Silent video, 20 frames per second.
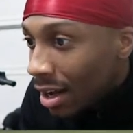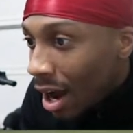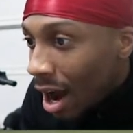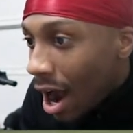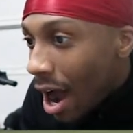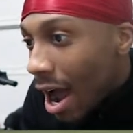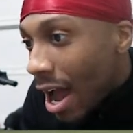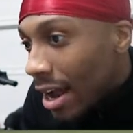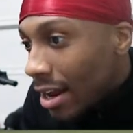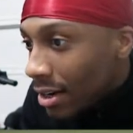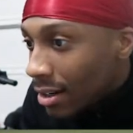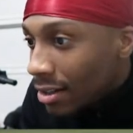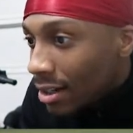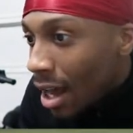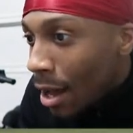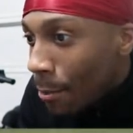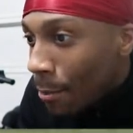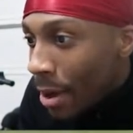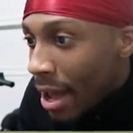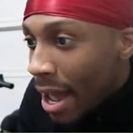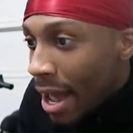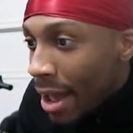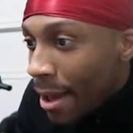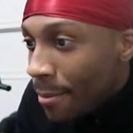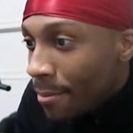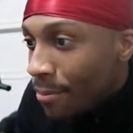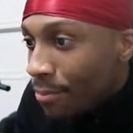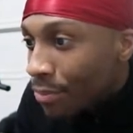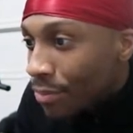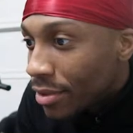All right, not
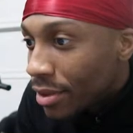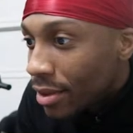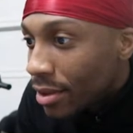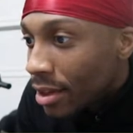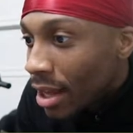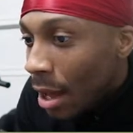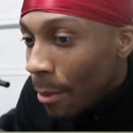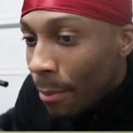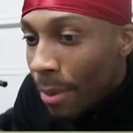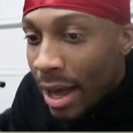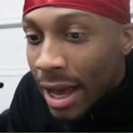bad. Not